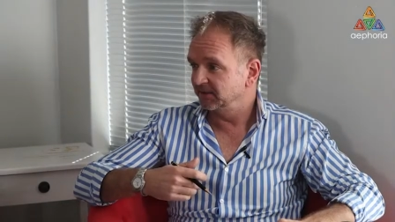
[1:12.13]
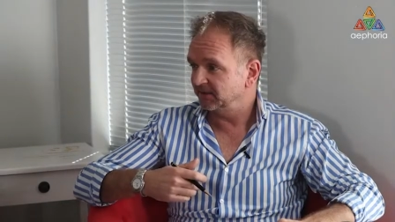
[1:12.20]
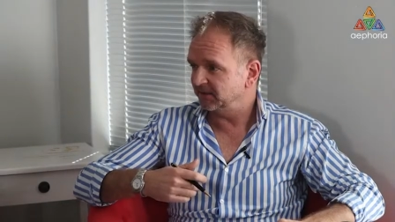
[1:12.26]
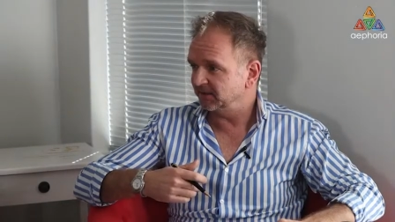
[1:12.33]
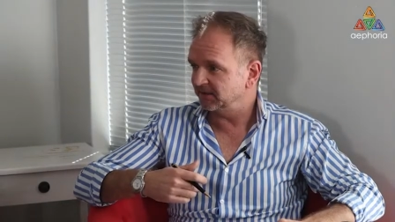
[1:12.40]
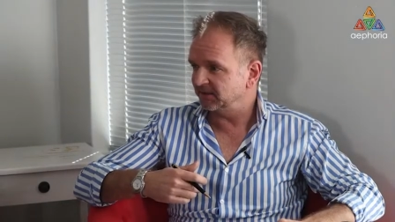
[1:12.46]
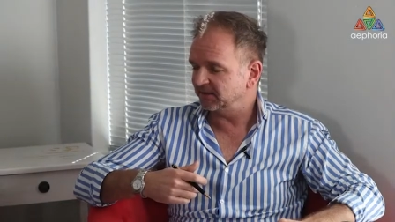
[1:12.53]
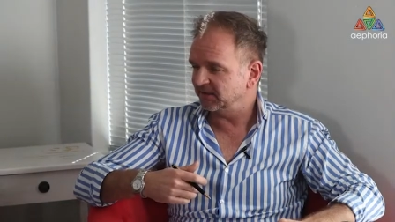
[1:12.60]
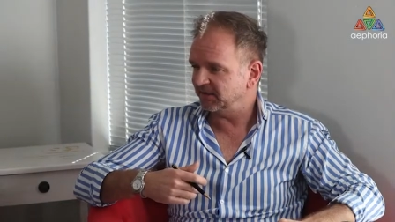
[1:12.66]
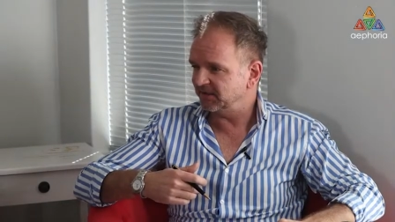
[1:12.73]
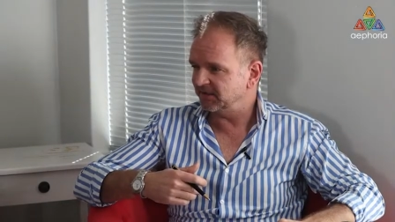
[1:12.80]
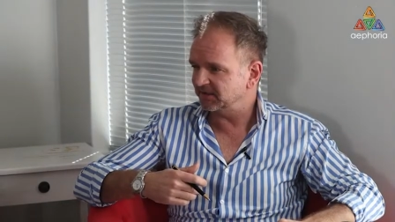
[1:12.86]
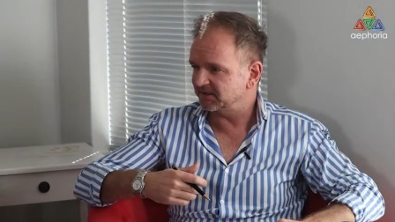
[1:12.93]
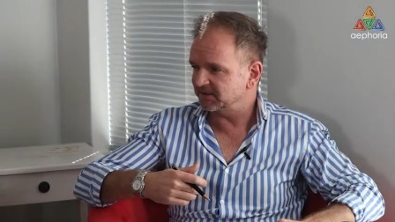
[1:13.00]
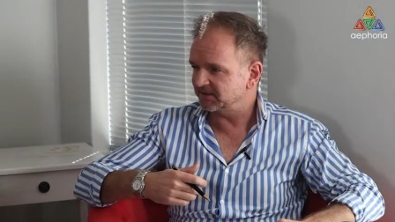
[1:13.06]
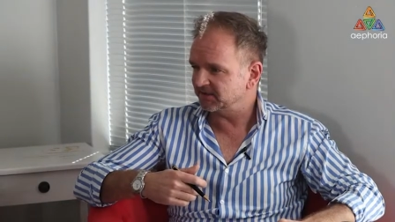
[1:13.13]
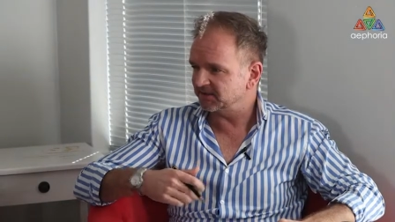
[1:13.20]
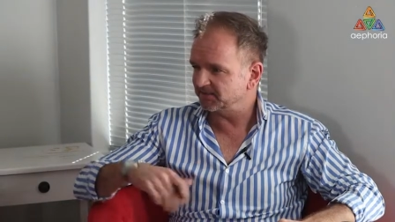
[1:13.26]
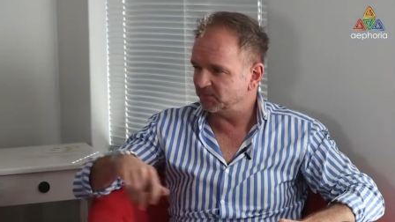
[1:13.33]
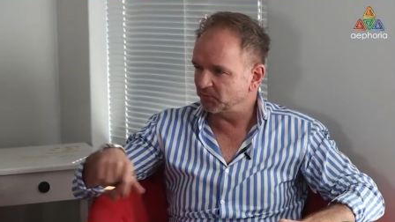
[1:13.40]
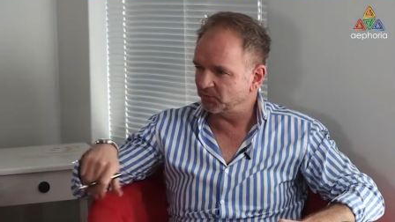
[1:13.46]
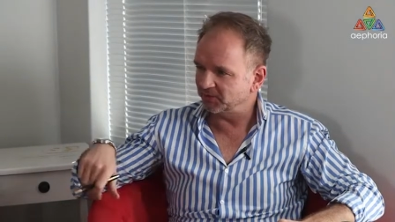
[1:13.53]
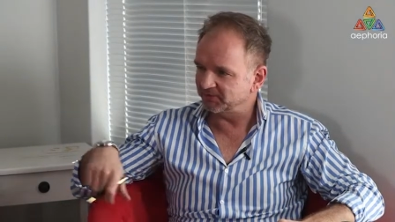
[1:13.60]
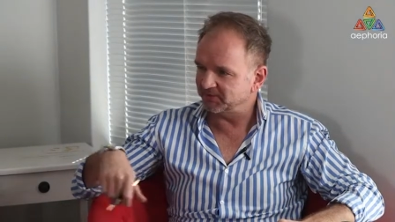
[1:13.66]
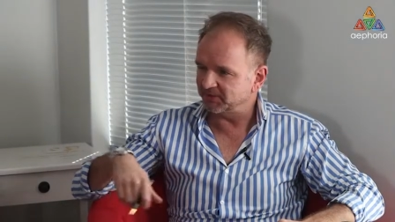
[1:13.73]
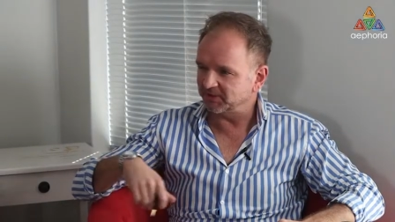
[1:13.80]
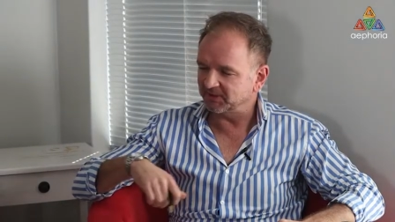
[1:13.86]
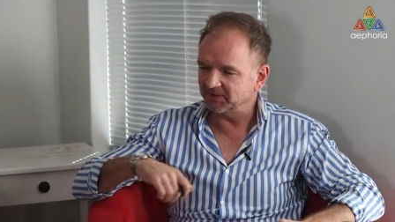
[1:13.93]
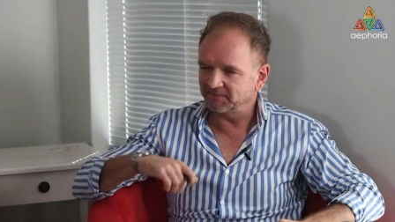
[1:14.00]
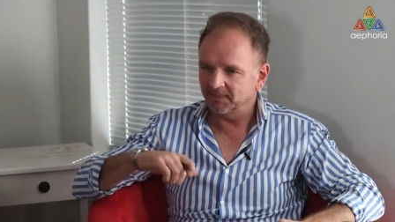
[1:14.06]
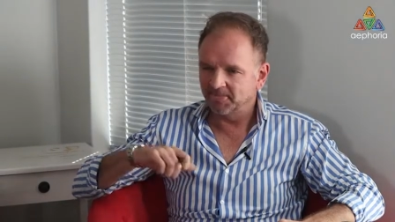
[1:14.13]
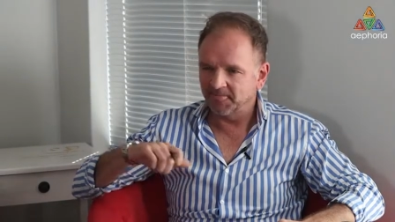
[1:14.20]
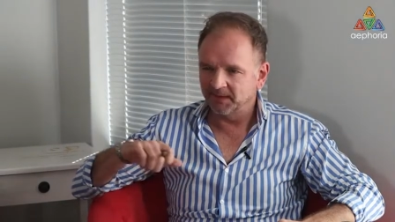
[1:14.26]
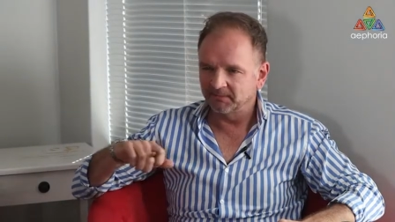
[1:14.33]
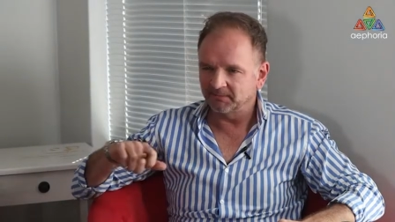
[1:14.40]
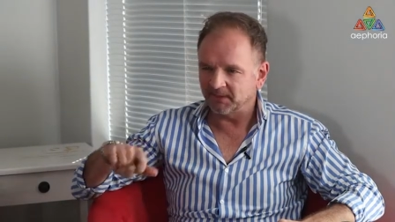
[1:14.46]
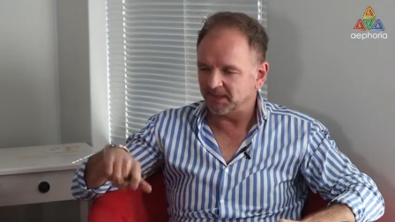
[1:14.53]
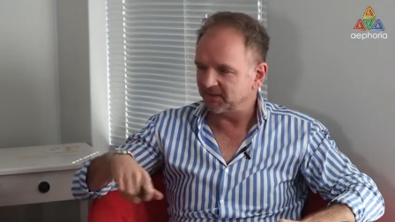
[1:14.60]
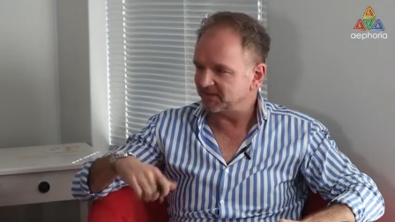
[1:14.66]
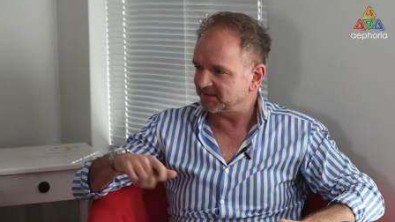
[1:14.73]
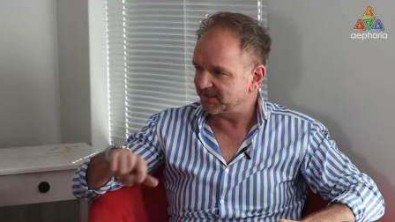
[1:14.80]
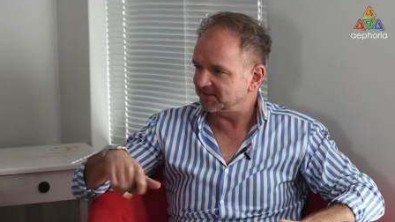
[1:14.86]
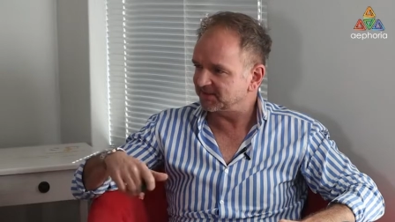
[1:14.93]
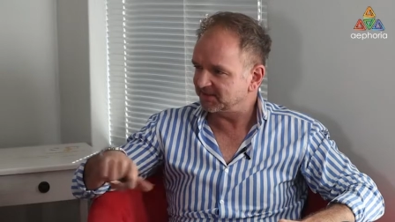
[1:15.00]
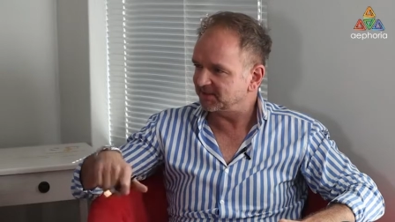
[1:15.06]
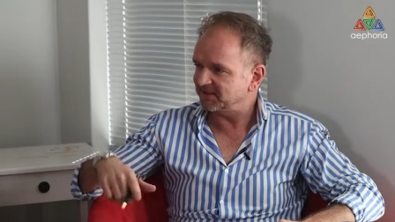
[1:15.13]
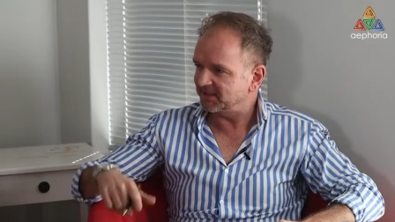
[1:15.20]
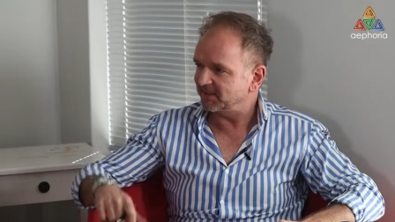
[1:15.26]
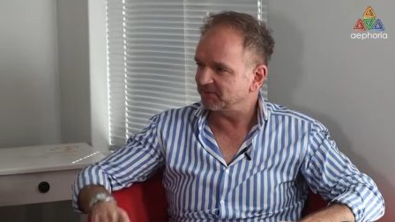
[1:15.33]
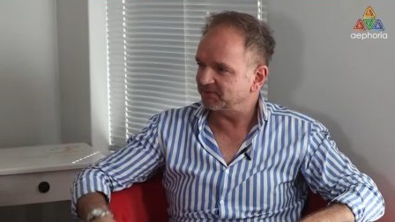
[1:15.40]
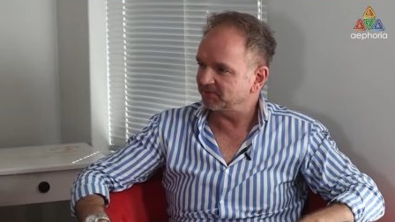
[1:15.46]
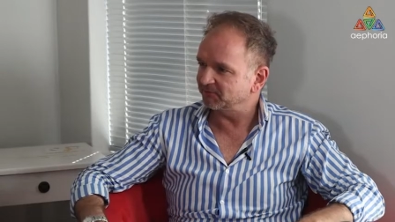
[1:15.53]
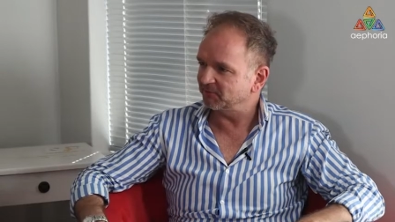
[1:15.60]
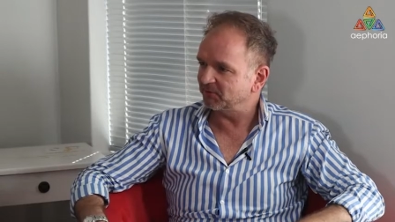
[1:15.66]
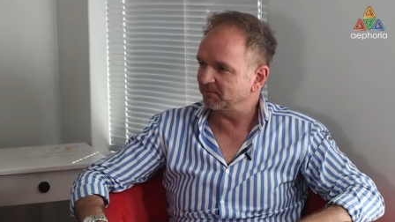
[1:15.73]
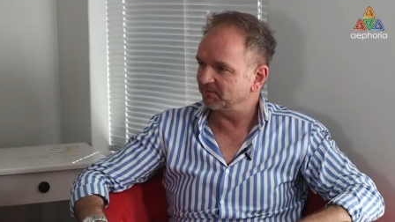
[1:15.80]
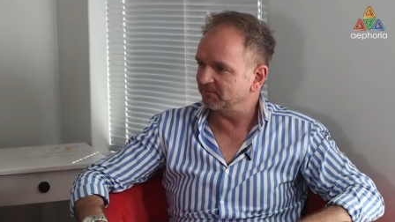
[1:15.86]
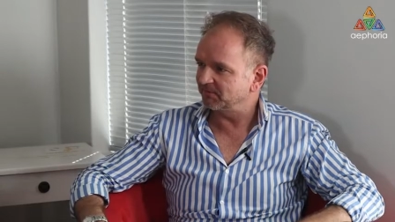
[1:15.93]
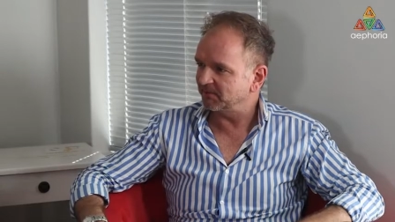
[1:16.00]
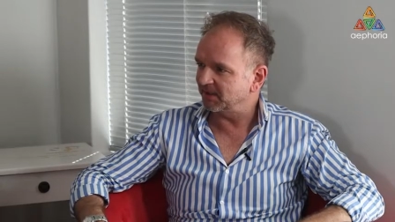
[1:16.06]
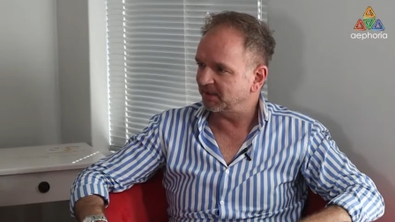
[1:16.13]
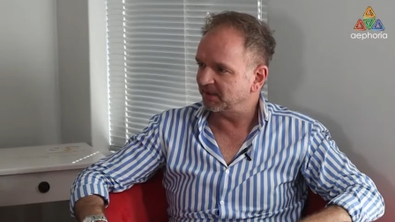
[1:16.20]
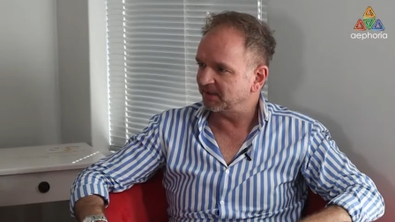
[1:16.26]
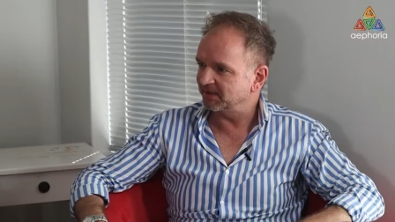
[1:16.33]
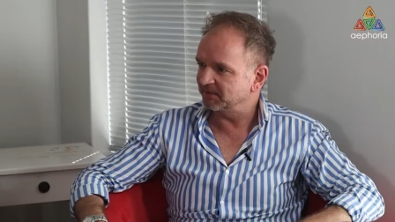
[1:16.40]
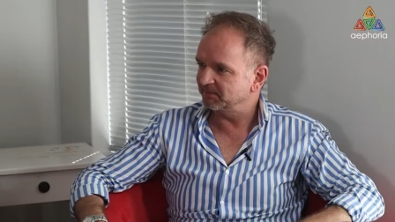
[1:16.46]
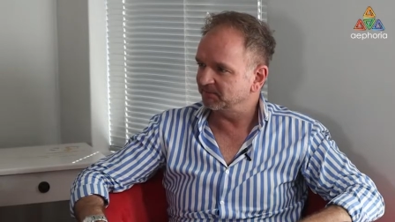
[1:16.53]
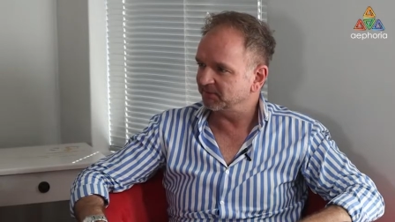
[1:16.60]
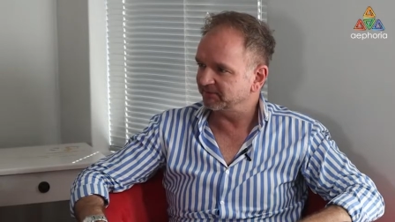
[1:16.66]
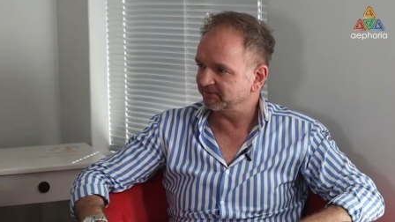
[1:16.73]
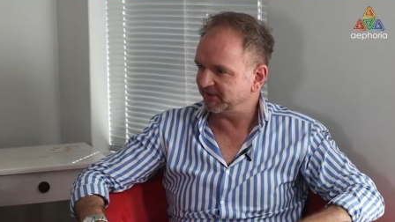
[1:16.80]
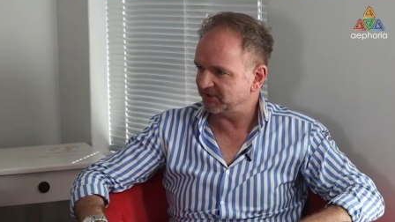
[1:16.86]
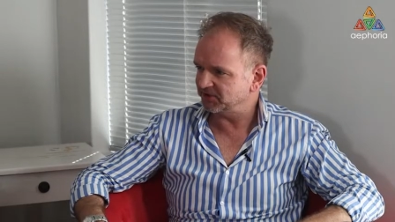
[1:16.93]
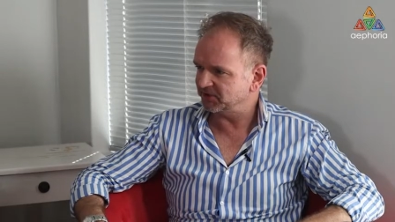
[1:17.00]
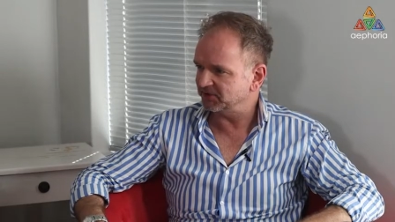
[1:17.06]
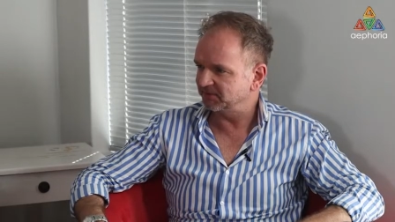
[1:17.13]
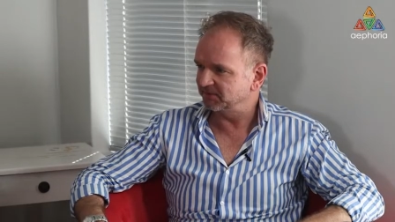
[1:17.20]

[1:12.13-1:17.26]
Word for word: Mm. And here, so it's more of a, my identity comes from my profession,